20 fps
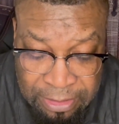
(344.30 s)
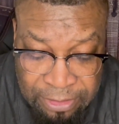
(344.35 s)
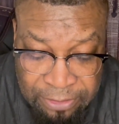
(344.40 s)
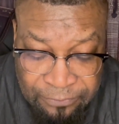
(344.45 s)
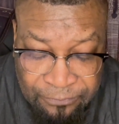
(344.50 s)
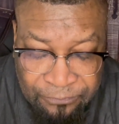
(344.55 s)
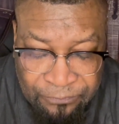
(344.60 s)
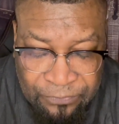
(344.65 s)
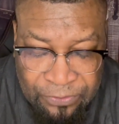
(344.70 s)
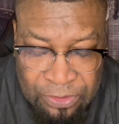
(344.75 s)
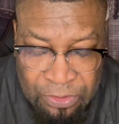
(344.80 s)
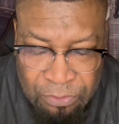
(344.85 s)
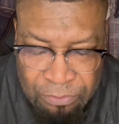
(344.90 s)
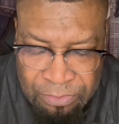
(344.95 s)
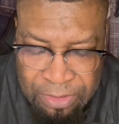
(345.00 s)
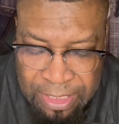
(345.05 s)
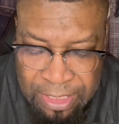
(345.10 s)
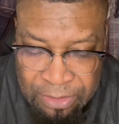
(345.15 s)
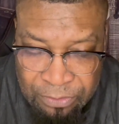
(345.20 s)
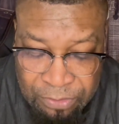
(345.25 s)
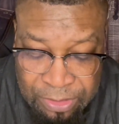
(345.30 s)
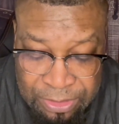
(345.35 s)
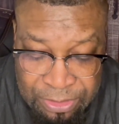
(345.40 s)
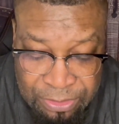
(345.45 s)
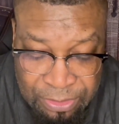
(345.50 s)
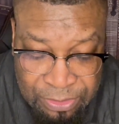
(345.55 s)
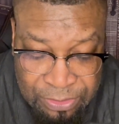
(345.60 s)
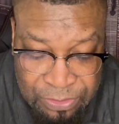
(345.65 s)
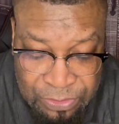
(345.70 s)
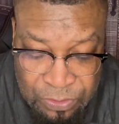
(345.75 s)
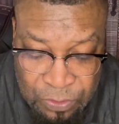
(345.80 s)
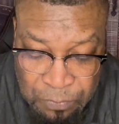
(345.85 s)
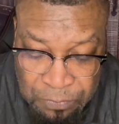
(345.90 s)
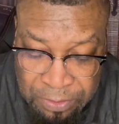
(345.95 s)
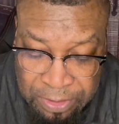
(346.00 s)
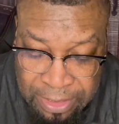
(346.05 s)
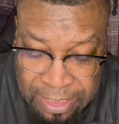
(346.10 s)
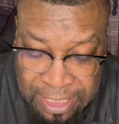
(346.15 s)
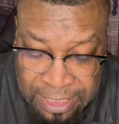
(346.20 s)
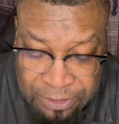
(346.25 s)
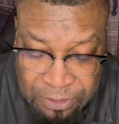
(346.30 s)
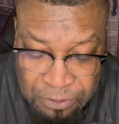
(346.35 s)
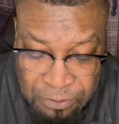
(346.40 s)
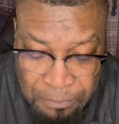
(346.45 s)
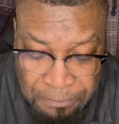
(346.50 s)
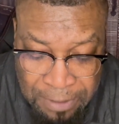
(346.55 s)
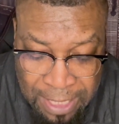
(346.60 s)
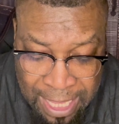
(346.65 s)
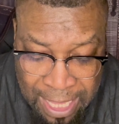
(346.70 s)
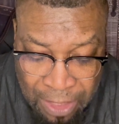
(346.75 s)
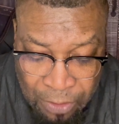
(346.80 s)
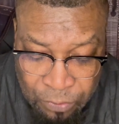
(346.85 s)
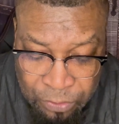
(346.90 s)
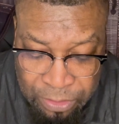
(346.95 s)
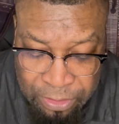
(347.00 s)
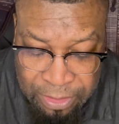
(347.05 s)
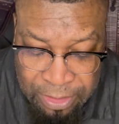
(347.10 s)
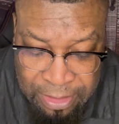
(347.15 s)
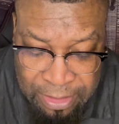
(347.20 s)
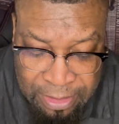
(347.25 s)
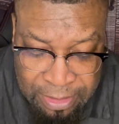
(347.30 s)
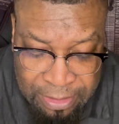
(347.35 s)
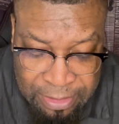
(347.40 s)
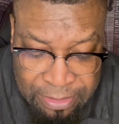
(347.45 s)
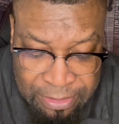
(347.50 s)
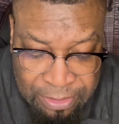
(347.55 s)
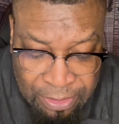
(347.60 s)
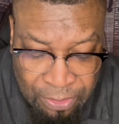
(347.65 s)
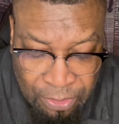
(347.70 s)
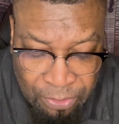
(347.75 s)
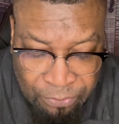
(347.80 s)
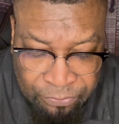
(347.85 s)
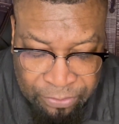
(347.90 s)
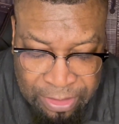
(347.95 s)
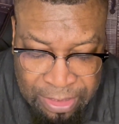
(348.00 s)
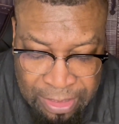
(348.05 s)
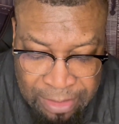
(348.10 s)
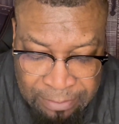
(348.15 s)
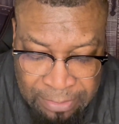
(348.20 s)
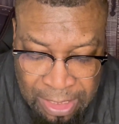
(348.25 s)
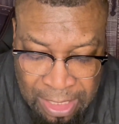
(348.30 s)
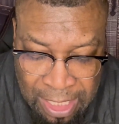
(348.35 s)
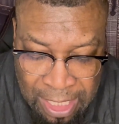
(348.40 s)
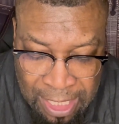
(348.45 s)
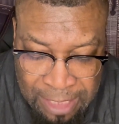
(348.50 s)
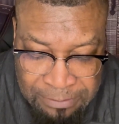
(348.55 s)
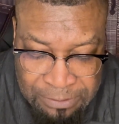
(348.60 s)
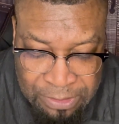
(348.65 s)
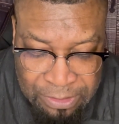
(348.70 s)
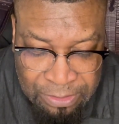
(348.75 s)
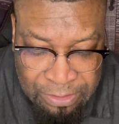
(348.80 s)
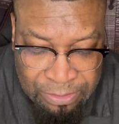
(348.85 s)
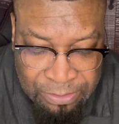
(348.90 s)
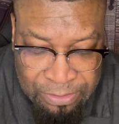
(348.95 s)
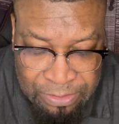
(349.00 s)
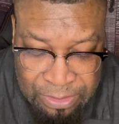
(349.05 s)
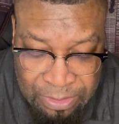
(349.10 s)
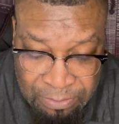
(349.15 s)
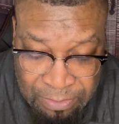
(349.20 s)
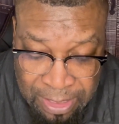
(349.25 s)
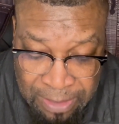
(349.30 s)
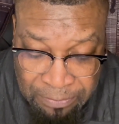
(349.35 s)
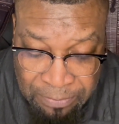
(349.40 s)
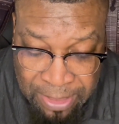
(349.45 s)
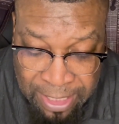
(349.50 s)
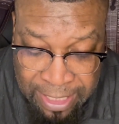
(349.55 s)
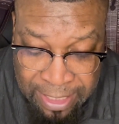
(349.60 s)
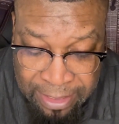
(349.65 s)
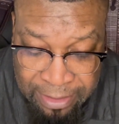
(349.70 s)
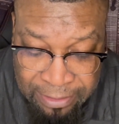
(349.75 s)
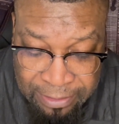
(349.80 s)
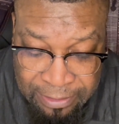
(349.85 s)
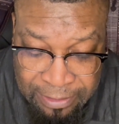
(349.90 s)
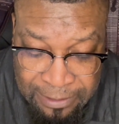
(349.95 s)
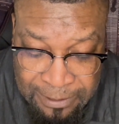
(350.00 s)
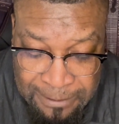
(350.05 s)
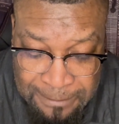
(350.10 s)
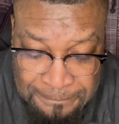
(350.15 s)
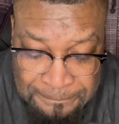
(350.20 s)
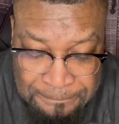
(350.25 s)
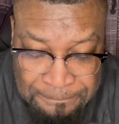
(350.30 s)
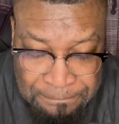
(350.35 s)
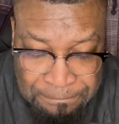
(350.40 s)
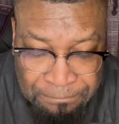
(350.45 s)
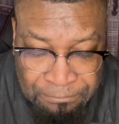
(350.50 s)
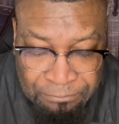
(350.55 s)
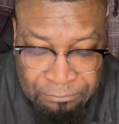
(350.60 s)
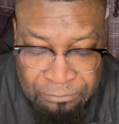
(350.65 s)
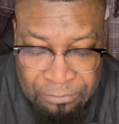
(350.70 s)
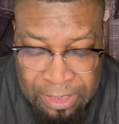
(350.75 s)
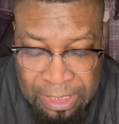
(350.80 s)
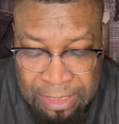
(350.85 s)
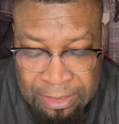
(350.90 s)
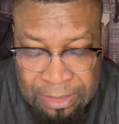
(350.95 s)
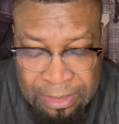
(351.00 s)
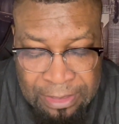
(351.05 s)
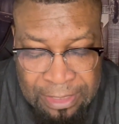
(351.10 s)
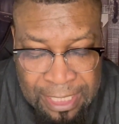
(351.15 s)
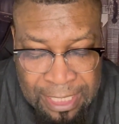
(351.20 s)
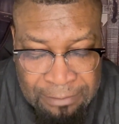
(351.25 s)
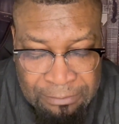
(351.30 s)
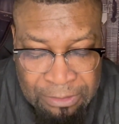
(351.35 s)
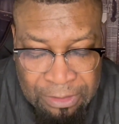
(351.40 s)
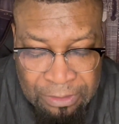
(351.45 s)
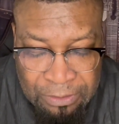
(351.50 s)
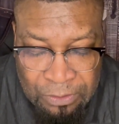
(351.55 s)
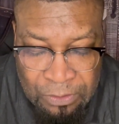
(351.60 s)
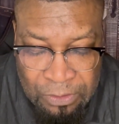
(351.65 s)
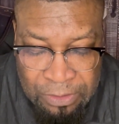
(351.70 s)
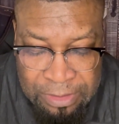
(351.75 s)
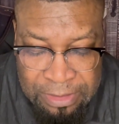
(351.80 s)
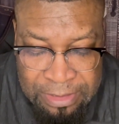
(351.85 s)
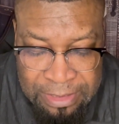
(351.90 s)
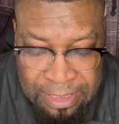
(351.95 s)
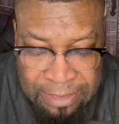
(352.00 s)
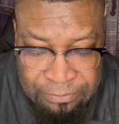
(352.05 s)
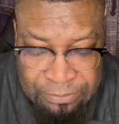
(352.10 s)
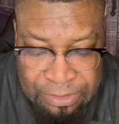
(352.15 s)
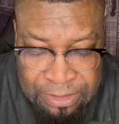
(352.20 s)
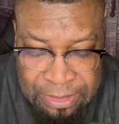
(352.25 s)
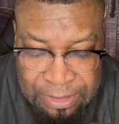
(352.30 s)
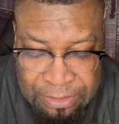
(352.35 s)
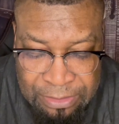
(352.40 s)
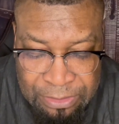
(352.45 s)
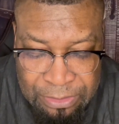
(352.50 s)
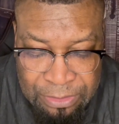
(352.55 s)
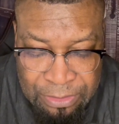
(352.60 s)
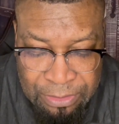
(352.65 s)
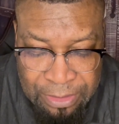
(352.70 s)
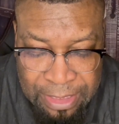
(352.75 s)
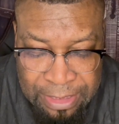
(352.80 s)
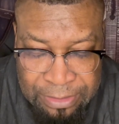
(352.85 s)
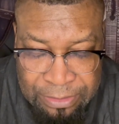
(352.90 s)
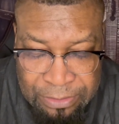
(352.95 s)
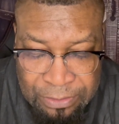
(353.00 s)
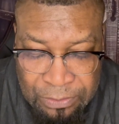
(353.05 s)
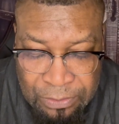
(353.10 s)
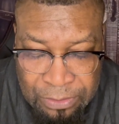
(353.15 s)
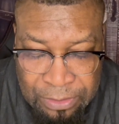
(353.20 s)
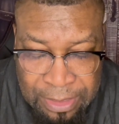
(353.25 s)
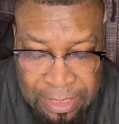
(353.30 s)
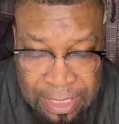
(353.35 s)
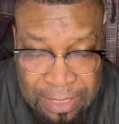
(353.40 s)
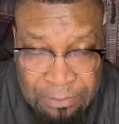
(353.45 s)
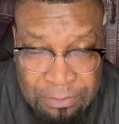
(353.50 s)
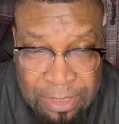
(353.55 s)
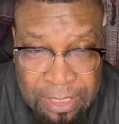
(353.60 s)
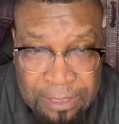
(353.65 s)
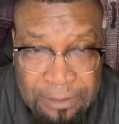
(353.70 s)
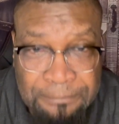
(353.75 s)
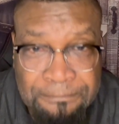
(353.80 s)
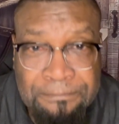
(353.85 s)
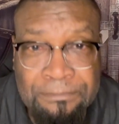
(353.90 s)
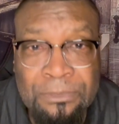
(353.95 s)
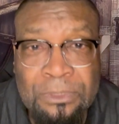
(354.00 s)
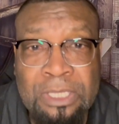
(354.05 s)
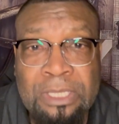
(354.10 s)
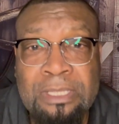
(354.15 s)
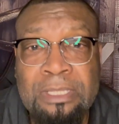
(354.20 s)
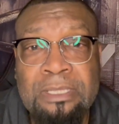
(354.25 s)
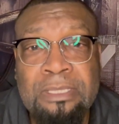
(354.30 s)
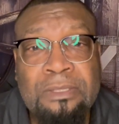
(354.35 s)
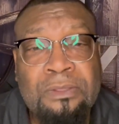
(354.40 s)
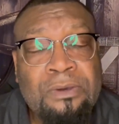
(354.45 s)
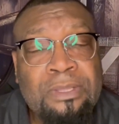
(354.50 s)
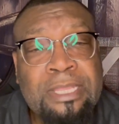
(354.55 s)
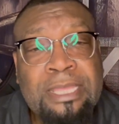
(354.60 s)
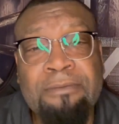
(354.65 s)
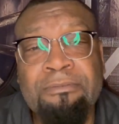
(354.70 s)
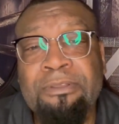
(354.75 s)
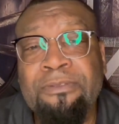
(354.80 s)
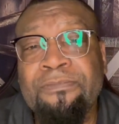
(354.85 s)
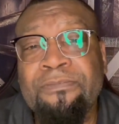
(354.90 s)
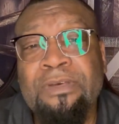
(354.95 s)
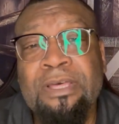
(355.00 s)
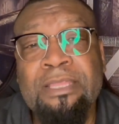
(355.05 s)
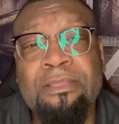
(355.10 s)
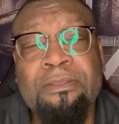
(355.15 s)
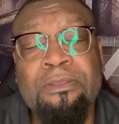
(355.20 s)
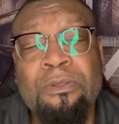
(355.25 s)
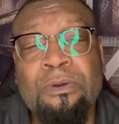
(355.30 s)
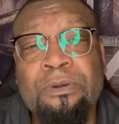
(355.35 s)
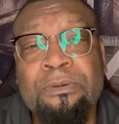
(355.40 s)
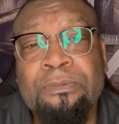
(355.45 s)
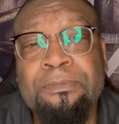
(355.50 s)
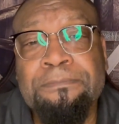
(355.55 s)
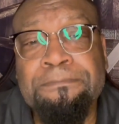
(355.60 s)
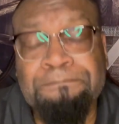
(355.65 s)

Fill me with your supernatural power to overcome obstacles in my path. In the name of the Lord, Savior Jesus Christ, Lord. Amen. Lord, Heavenly Father, Lord,